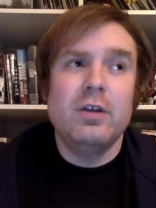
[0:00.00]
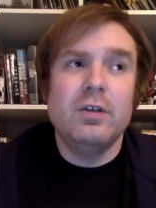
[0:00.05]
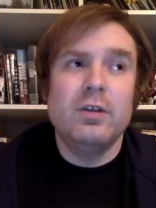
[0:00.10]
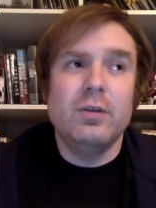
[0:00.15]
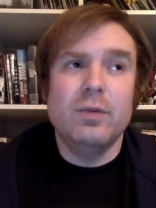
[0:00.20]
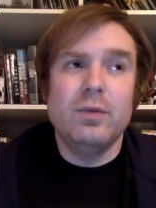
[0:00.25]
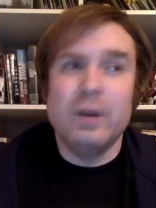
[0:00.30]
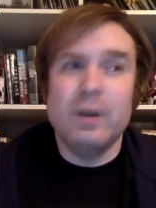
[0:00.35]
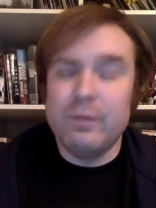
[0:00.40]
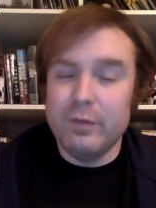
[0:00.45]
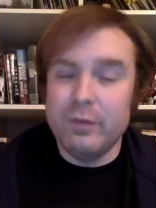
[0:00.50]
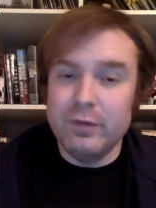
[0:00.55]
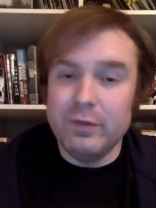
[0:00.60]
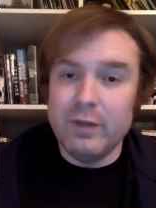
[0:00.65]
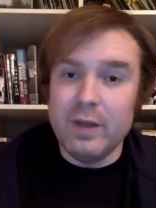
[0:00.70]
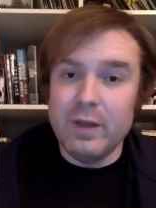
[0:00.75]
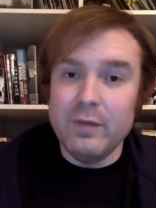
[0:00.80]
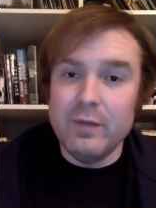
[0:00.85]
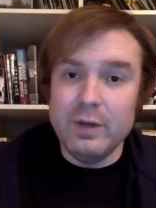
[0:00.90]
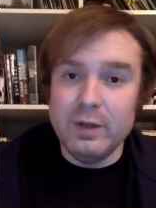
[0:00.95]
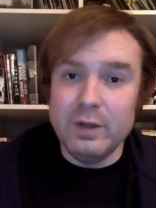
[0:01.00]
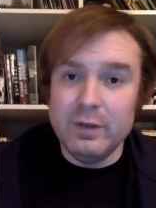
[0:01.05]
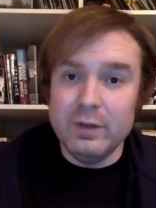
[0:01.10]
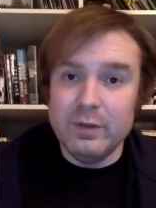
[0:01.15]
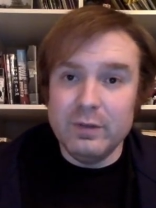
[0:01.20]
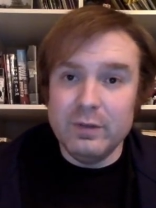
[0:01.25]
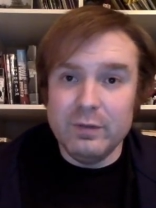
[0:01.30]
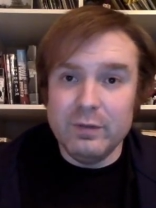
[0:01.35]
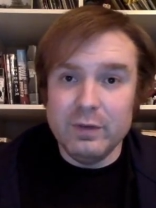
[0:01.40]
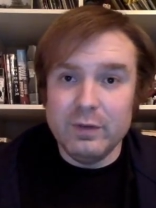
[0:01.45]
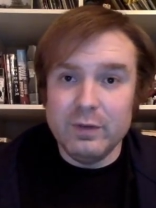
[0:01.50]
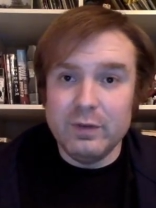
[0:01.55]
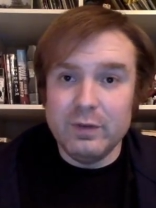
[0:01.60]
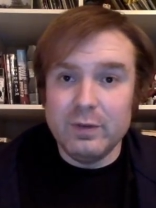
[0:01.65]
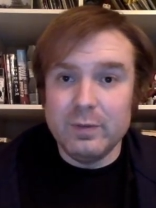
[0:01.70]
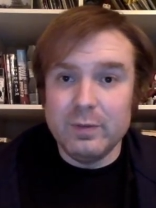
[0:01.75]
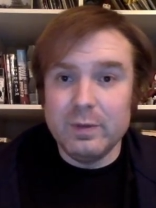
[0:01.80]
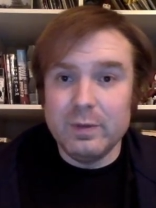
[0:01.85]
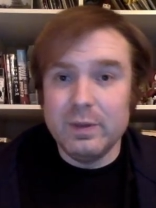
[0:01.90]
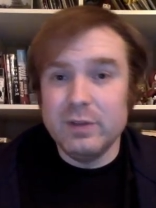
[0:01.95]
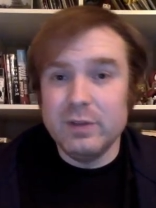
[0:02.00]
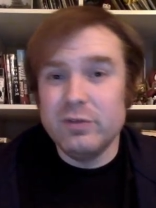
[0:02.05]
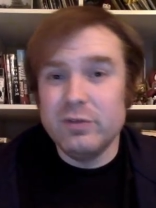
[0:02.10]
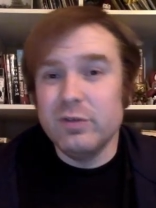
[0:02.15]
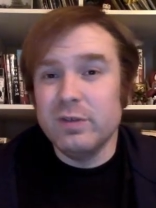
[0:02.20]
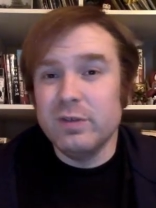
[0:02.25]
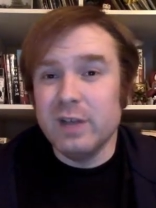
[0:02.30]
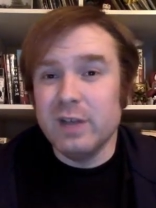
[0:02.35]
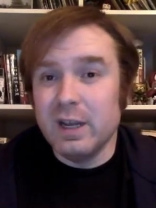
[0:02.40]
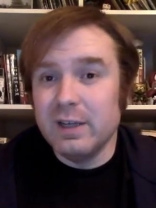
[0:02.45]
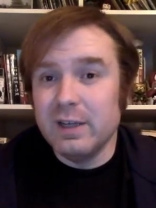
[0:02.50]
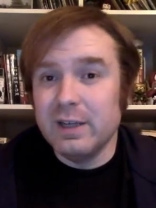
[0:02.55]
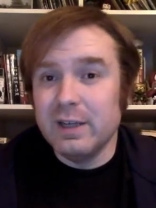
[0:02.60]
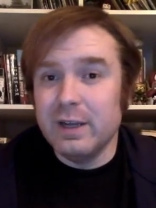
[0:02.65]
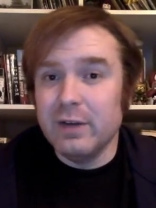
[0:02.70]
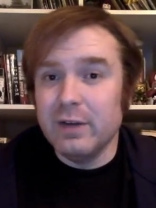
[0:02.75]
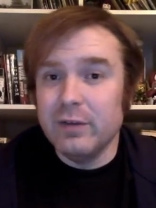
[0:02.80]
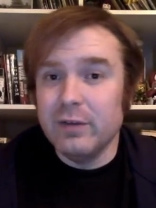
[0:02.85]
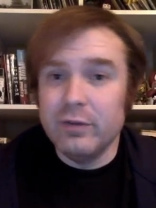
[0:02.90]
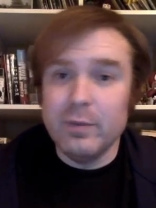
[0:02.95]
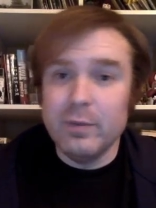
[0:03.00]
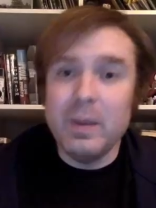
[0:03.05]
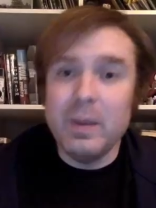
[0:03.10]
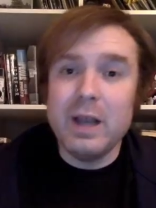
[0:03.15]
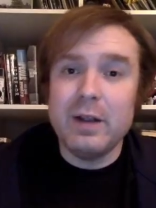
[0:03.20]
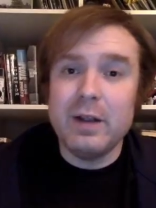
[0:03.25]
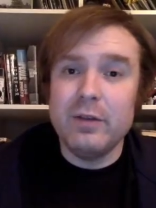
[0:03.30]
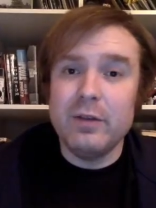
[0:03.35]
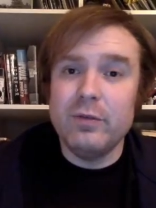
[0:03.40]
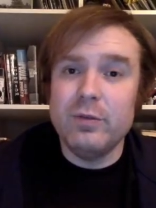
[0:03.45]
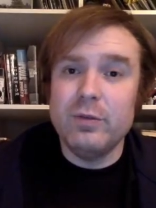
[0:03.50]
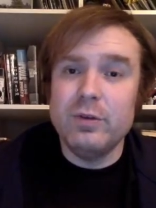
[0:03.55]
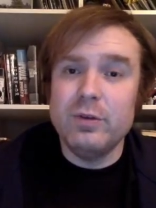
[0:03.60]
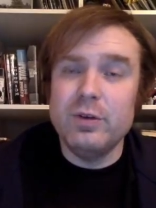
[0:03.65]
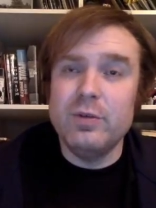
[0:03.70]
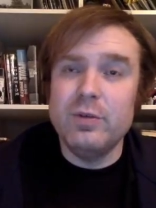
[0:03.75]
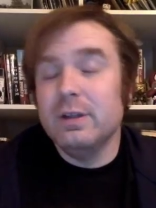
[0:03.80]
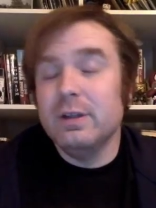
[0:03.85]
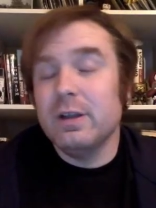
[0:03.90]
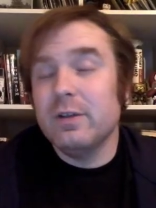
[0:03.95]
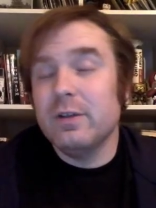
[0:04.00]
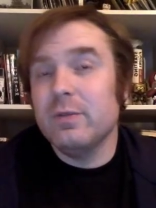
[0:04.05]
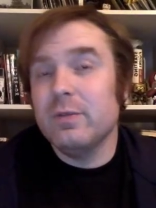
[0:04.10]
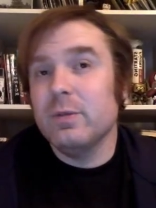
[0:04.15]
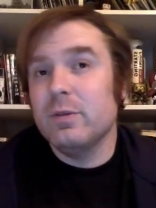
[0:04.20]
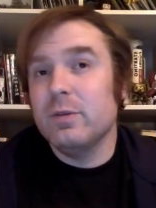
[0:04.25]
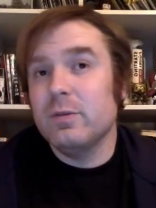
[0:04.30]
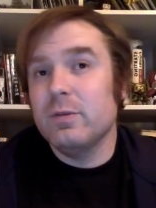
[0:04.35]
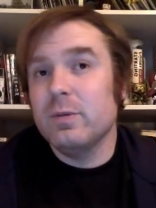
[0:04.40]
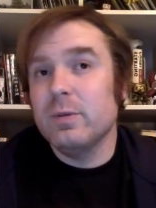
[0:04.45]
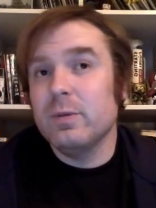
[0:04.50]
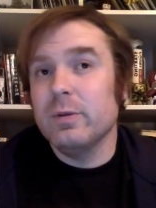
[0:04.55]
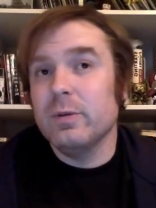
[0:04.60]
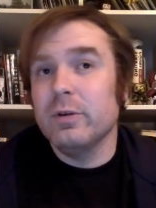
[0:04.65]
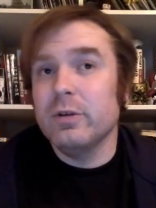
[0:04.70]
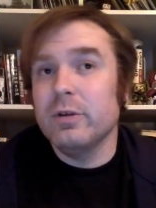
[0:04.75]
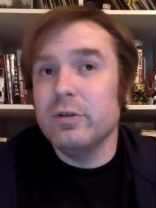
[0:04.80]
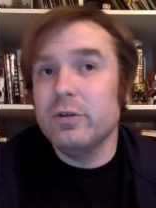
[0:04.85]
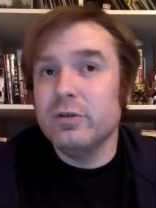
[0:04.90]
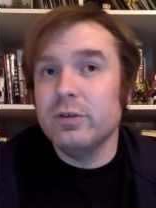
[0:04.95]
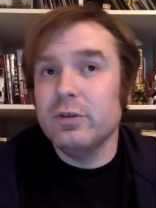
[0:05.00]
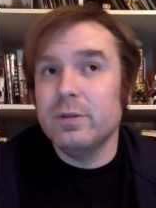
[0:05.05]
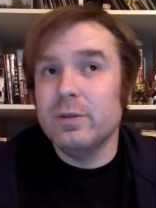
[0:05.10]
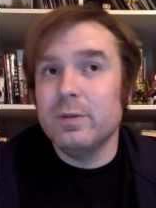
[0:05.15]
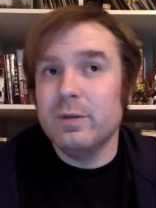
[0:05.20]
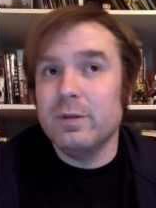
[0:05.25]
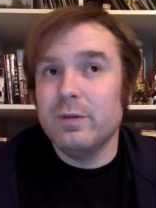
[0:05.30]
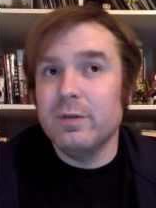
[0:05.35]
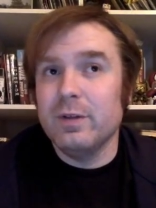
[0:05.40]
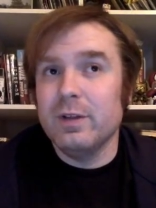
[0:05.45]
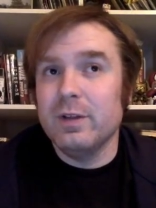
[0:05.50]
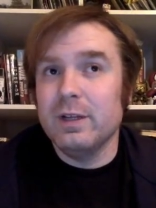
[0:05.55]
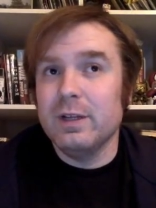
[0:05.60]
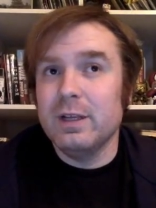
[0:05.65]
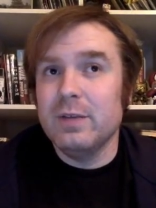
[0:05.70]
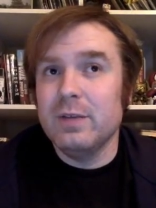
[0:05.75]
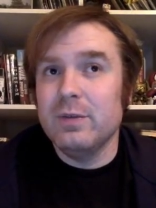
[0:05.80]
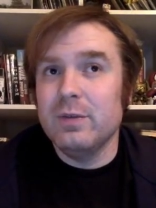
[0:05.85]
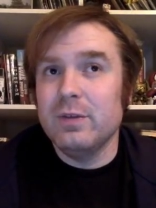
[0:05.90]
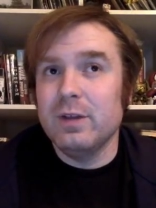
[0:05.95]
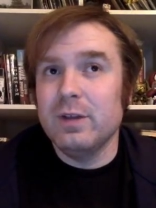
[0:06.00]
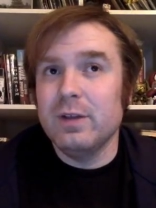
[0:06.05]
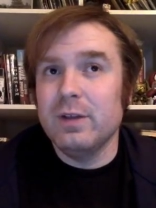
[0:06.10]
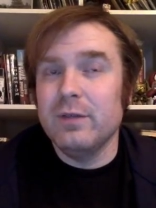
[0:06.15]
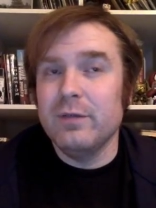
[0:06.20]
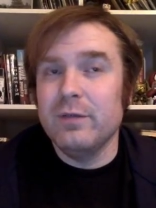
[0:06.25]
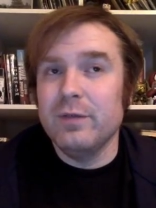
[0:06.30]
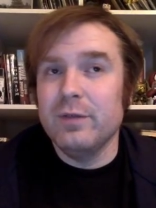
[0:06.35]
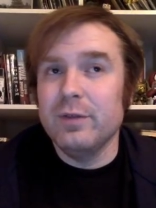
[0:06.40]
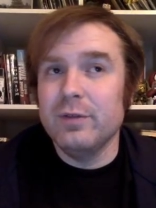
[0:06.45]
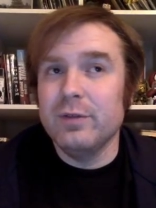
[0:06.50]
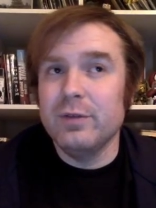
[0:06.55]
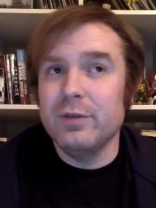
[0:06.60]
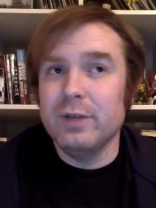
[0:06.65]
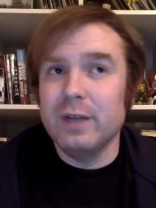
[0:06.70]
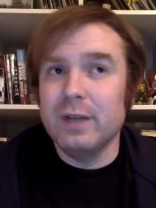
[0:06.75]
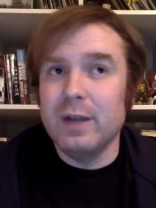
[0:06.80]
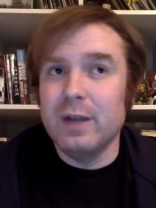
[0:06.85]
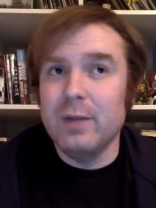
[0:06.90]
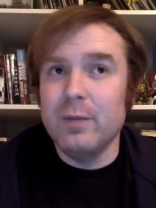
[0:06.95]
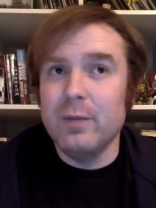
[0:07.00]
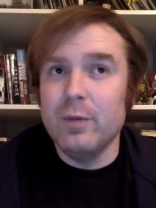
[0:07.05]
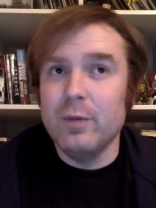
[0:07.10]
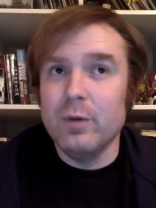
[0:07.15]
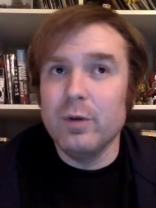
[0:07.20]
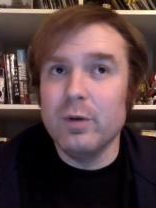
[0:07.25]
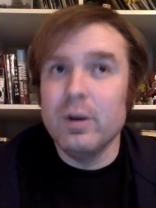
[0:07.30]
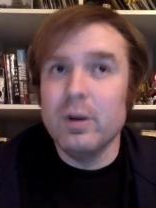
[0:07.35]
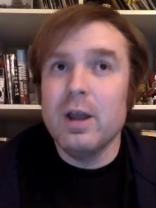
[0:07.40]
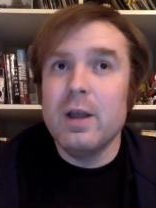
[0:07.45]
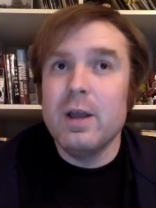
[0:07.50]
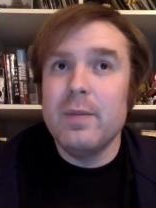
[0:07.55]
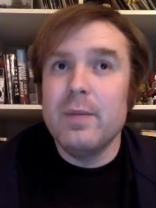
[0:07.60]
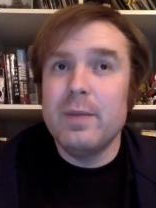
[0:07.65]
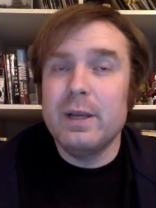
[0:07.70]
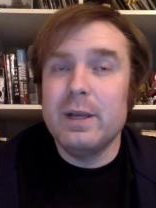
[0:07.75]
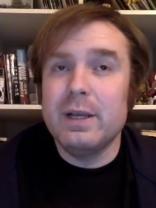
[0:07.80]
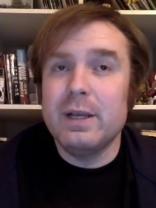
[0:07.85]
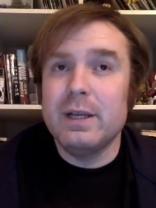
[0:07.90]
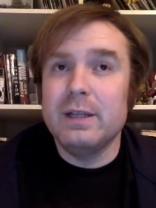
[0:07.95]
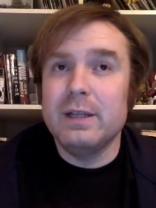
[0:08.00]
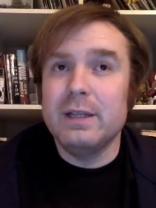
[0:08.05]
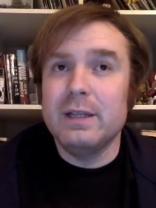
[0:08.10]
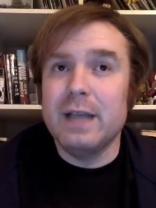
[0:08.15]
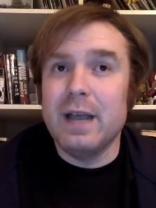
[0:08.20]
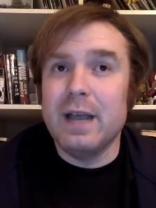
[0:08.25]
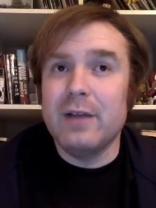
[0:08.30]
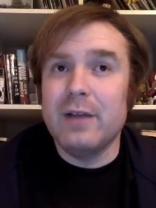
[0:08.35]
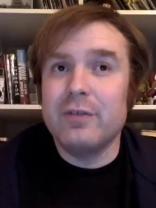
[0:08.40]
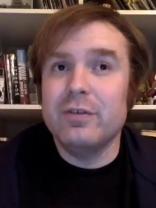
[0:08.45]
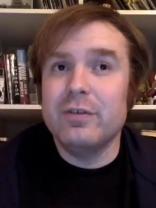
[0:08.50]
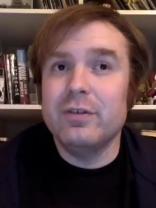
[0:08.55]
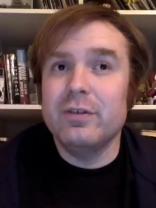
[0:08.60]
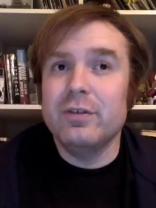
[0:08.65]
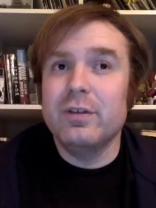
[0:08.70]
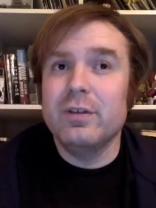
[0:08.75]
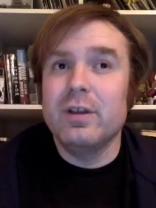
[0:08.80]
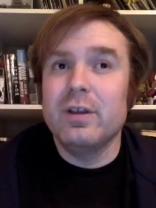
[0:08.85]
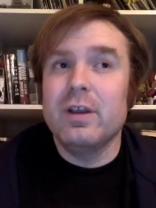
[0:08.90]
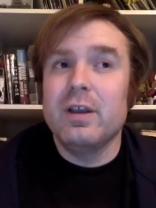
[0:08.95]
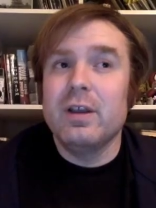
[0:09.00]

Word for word: the reference heaviness, it feels like something that Joe Dante or Zemeckis would do. Not as much Spielberg usually, but it felt like he was kind of filtering it out more, picking the action